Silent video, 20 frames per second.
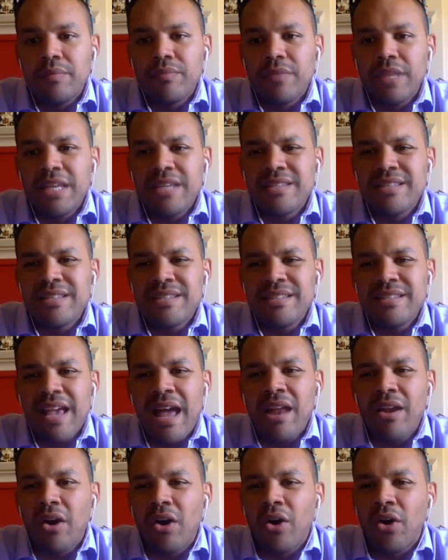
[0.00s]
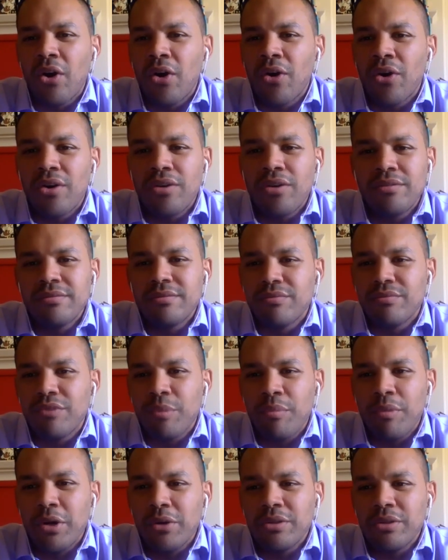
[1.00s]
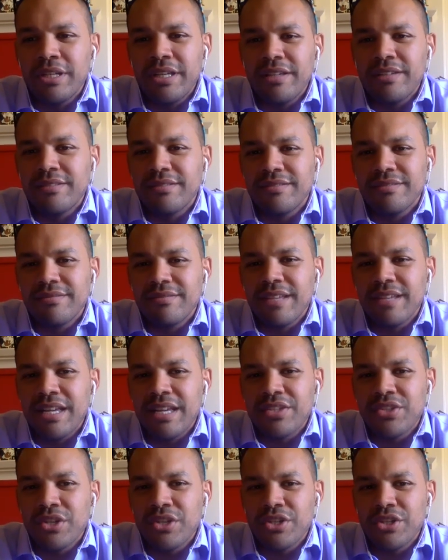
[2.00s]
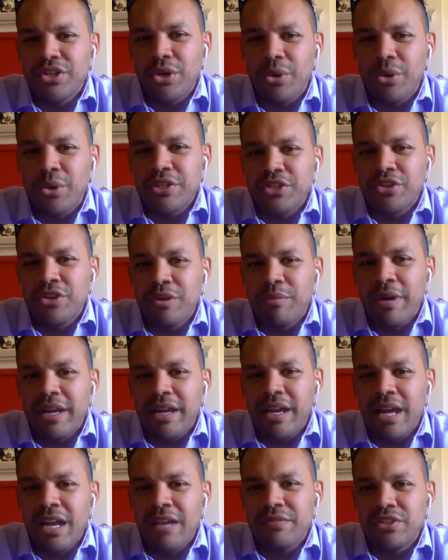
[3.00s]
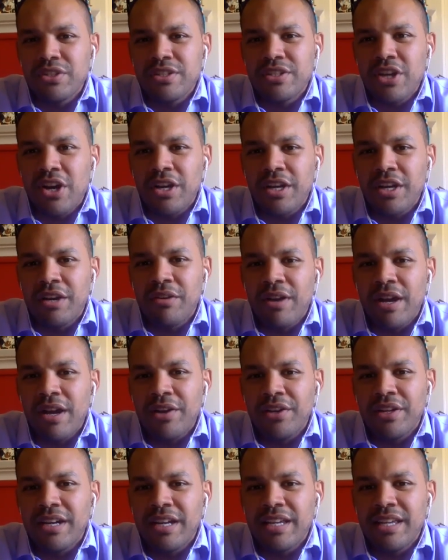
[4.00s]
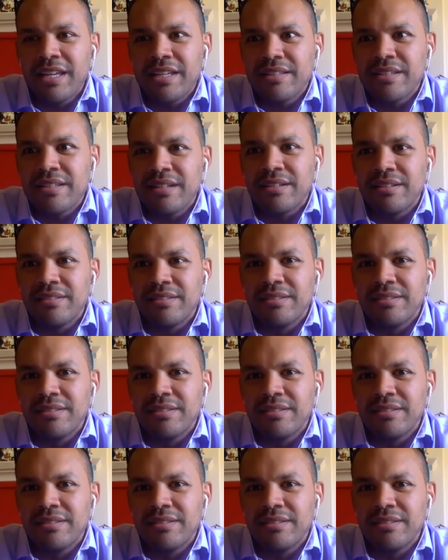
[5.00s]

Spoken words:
Is this at all remotely answering your question, or am I kind of just talking around it? I can't tell.